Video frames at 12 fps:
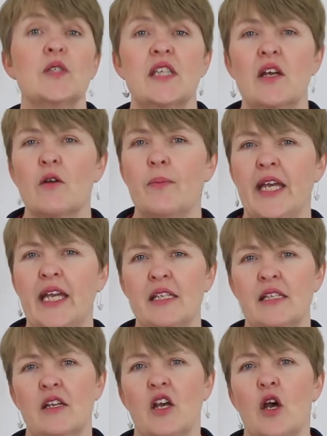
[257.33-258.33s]

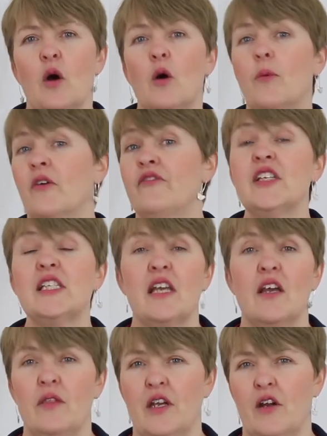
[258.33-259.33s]
therapist or a
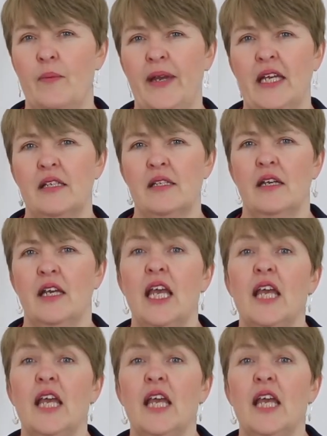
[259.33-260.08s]
physiotherapist,